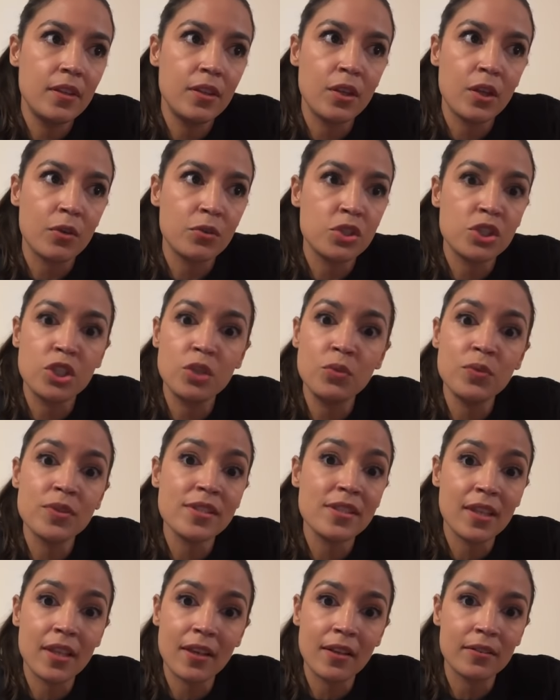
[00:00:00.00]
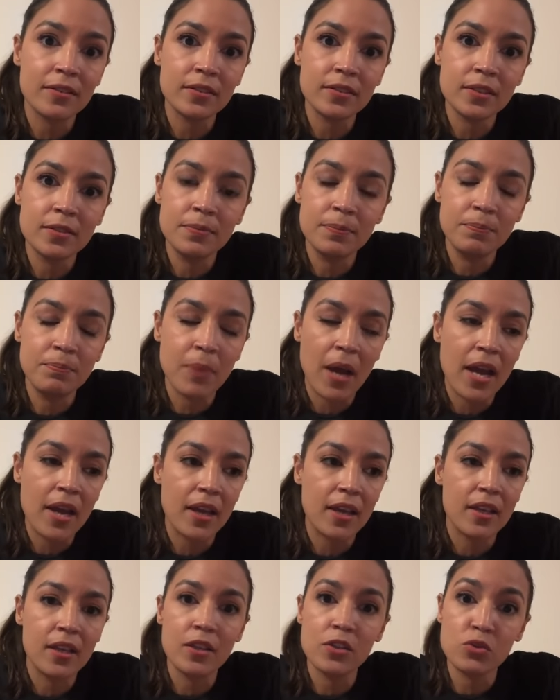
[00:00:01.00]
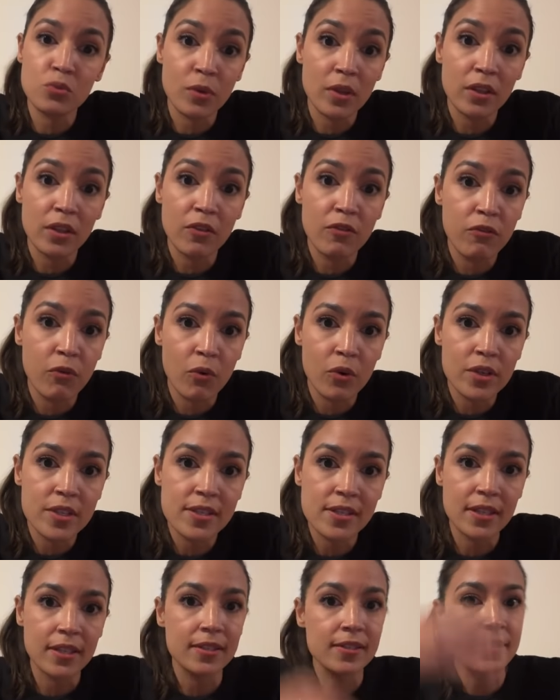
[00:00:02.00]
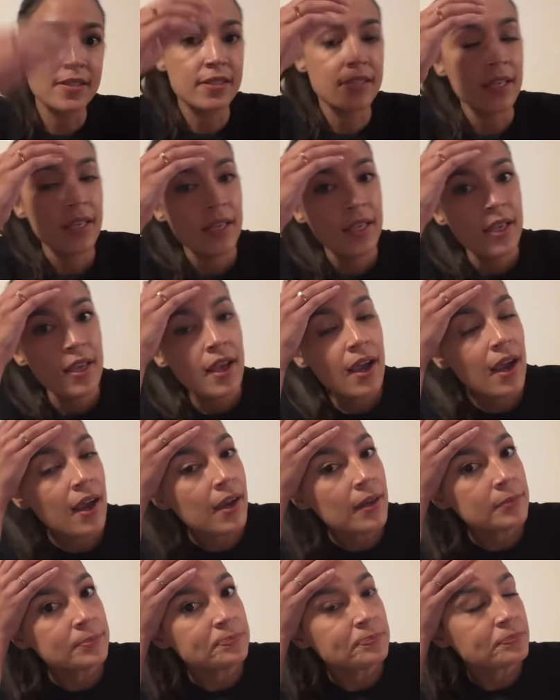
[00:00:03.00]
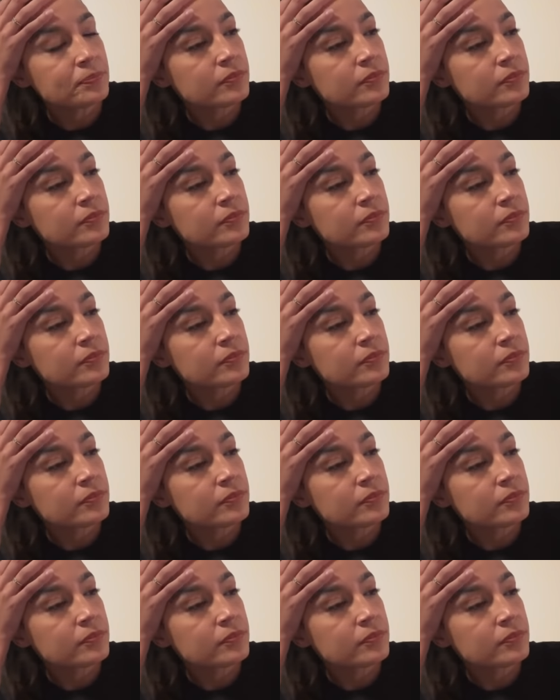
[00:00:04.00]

You know, she was killed by Israeli forces, a